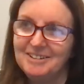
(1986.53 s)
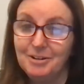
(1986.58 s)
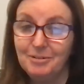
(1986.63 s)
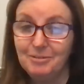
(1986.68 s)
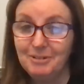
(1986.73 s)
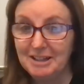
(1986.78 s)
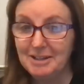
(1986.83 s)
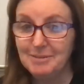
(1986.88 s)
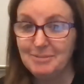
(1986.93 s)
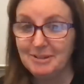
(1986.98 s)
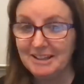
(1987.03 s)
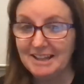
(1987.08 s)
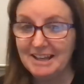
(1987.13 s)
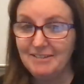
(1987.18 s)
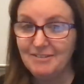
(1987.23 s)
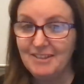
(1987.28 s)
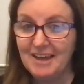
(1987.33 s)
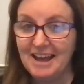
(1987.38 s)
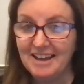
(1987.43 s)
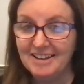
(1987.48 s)
You really
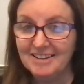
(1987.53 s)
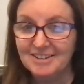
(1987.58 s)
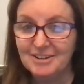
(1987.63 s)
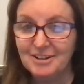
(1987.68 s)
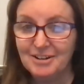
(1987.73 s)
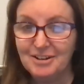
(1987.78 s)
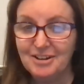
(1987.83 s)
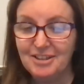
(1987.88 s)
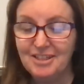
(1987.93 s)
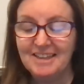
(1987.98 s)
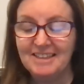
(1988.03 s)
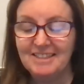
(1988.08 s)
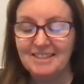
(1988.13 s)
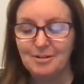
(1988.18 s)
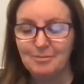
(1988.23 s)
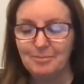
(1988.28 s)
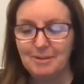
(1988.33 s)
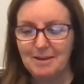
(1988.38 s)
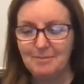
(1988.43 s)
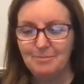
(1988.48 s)
believe that. So you think
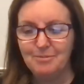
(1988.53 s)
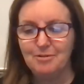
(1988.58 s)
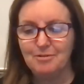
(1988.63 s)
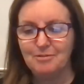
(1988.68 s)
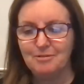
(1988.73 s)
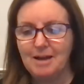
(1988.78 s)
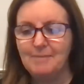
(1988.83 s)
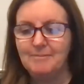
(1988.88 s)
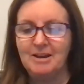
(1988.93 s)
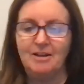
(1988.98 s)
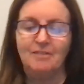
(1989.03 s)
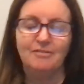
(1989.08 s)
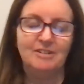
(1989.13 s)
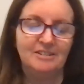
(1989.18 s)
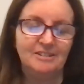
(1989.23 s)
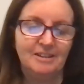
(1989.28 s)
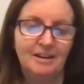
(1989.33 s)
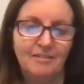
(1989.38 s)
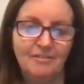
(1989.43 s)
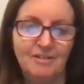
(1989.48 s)
that people, I mean,
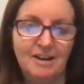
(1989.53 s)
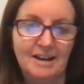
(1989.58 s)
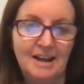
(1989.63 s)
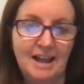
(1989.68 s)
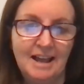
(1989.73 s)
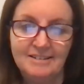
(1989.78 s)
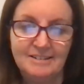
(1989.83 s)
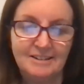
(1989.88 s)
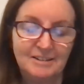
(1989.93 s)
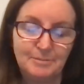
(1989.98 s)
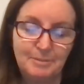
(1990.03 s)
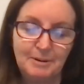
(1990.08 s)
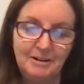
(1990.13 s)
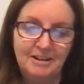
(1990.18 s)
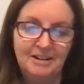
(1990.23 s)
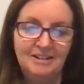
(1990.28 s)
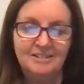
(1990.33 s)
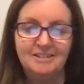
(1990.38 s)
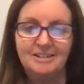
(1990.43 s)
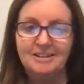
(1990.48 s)
obviously everyone has
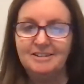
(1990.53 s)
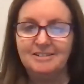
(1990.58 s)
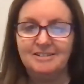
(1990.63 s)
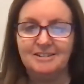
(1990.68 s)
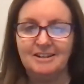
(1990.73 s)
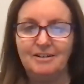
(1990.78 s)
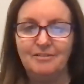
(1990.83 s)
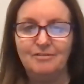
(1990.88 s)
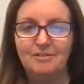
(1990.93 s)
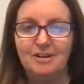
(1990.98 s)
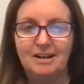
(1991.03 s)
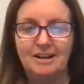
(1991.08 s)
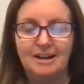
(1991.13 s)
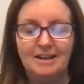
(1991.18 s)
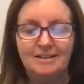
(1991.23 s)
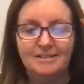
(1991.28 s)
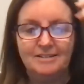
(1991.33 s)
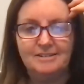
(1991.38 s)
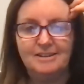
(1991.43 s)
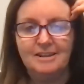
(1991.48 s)
experiences and everyone
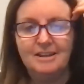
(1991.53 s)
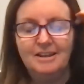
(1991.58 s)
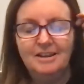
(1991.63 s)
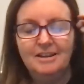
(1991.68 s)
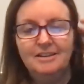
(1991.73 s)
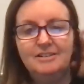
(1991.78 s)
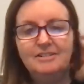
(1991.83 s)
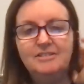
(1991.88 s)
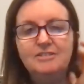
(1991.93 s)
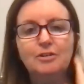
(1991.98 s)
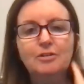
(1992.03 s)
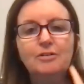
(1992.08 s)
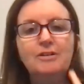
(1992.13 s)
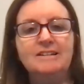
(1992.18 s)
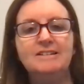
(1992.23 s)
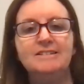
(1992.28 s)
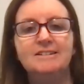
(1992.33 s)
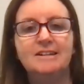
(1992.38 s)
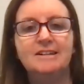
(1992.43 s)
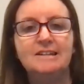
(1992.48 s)
has
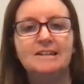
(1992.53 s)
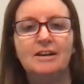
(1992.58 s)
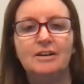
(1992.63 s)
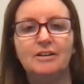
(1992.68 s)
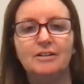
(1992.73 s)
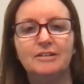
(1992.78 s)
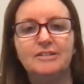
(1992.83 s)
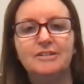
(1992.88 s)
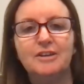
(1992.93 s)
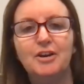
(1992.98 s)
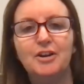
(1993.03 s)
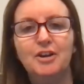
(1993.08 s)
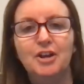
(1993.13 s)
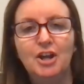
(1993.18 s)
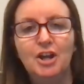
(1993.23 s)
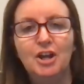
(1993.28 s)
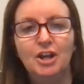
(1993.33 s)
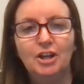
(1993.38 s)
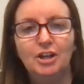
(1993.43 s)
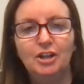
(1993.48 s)
stories to tell. So
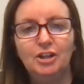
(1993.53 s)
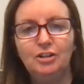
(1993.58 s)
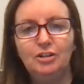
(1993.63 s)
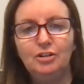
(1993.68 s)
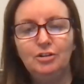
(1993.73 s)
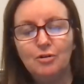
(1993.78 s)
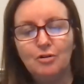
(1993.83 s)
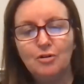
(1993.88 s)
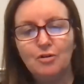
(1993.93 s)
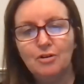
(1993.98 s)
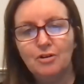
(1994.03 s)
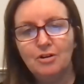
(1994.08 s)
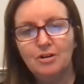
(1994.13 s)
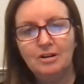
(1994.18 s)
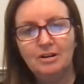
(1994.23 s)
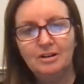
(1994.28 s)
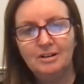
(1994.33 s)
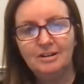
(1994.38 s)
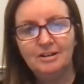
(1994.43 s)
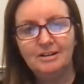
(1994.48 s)

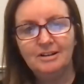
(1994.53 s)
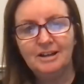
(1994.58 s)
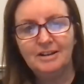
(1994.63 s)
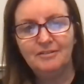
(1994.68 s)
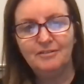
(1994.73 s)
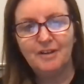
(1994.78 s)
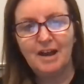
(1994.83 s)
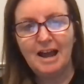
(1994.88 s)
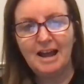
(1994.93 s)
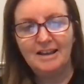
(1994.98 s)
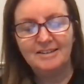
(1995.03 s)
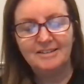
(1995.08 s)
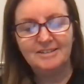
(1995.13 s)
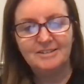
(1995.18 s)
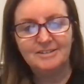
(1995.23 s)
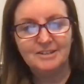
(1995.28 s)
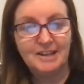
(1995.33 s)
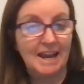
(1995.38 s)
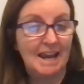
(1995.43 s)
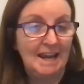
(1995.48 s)
your
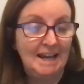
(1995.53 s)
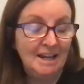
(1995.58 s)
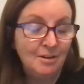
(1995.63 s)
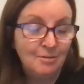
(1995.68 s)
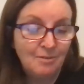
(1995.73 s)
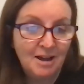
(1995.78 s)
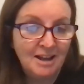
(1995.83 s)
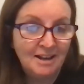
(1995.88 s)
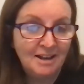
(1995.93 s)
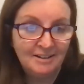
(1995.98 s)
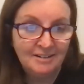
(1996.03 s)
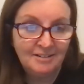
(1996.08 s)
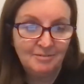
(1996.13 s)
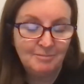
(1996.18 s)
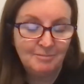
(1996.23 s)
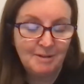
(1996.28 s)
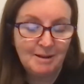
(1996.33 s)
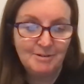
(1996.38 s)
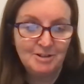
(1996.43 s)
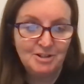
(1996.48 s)
advice to anyone
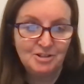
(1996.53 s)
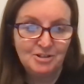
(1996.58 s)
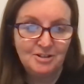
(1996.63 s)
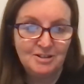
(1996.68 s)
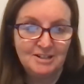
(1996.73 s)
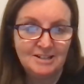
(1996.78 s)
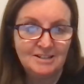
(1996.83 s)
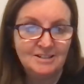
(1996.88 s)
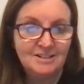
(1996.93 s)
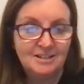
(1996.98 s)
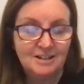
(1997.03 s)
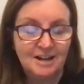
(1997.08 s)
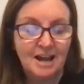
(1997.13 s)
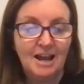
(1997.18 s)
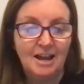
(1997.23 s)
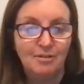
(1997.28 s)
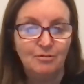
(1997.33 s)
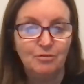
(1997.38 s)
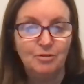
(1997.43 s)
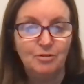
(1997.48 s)
maybe tuned in
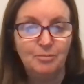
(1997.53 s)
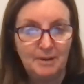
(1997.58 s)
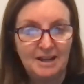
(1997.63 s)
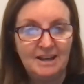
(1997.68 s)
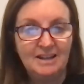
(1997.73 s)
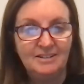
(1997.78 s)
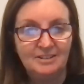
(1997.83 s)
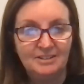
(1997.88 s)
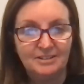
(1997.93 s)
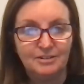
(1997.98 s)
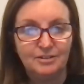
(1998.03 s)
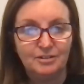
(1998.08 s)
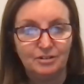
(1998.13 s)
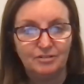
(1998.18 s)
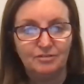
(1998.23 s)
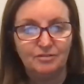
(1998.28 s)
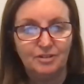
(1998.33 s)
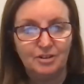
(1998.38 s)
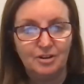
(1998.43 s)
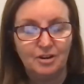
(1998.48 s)
tonight would be to sort
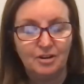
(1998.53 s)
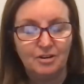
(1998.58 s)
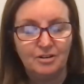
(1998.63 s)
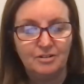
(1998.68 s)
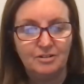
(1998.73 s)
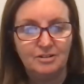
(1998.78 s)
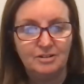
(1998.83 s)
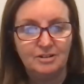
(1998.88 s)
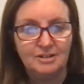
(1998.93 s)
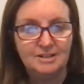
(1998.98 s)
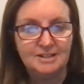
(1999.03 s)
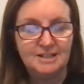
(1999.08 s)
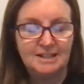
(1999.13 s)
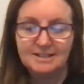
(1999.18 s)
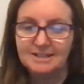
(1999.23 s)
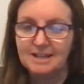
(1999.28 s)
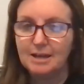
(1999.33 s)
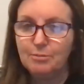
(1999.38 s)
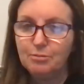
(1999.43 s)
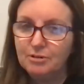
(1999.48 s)
of, you know, dig
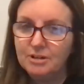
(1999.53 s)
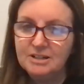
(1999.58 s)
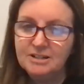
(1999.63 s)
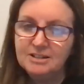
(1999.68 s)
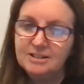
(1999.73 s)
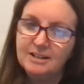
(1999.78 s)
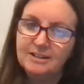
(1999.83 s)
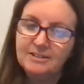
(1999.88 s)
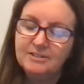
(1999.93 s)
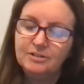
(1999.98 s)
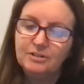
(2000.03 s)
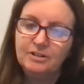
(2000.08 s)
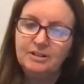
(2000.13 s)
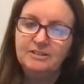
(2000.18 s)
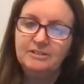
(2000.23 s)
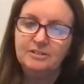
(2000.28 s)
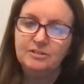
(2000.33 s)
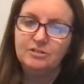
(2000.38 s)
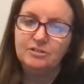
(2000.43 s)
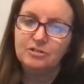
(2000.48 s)
deeper into their
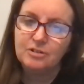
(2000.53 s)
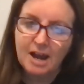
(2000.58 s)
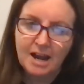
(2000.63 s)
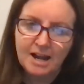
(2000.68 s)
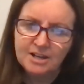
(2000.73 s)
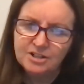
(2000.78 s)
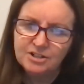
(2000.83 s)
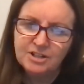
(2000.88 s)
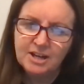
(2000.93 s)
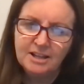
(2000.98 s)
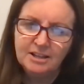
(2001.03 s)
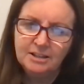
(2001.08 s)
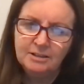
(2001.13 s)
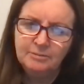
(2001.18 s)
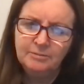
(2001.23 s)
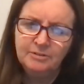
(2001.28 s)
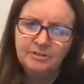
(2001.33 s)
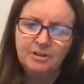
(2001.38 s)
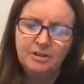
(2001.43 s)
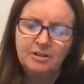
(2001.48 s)
stories and try to share
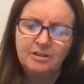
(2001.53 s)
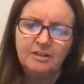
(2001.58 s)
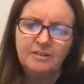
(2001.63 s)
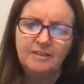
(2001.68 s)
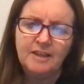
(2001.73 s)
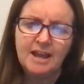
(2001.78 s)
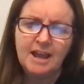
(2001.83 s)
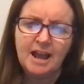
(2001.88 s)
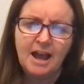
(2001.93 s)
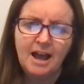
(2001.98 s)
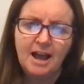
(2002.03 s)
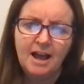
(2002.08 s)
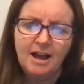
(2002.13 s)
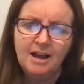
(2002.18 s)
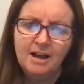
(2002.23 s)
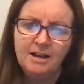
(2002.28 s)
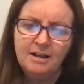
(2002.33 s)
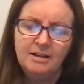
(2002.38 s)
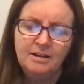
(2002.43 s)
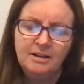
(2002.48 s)
them so that they
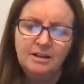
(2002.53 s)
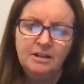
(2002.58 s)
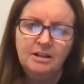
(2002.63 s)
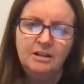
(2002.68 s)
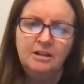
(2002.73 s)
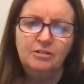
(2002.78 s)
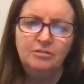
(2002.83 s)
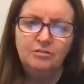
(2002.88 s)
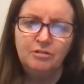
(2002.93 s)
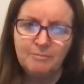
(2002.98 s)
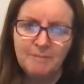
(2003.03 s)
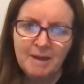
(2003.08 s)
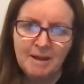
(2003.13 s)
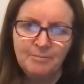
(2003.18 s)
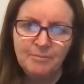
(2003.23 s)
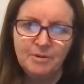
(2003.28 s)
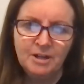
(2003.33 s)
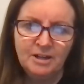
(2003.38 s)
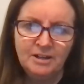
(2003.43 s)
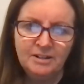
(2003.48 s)
are
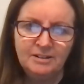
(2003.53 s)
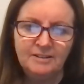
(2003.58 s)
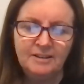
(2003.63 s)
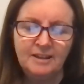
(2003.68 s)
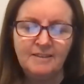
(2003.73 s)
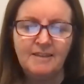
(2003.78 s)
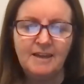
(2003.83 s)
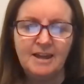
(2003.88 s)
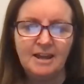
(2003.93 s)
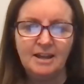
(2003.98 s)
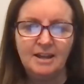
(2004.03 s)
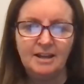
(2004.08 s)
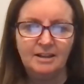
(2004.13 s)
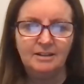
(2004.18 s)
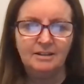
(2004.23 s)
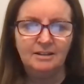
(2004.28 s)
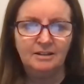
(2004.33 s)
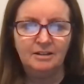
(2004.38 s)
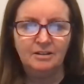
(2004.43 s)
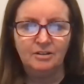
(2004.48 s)
remembered and that they,
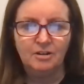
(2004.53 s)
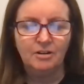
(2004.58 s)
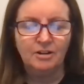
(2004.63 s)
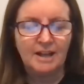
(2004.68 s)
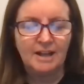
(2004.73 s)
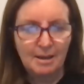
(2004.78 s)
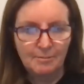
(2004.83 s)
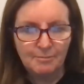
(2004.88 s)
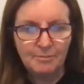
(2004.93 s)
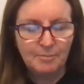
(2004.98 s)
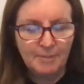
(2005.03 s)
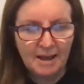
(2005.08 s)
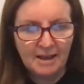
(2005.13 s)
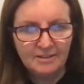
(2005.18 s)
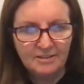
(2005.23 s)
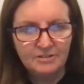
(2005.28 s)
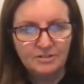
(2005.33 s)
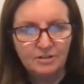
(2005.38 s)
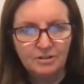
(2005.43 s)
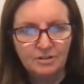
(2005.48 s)
you know, can be
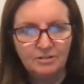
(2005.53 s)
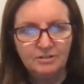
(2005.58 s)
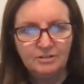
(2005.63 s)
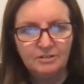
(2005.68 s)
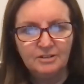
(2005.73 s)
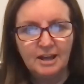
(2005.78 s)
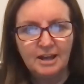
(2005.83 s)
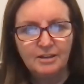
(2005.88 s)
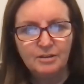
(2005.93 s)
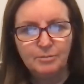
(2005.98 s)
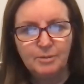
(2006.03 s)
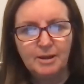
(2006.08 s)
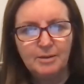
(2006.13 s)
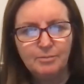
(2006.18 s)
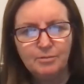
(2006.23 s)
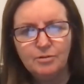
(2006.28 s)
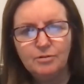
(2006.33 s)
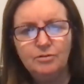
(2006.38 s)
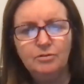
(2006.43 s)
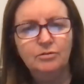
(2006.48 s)
passed on to other
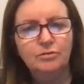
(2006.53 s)
people.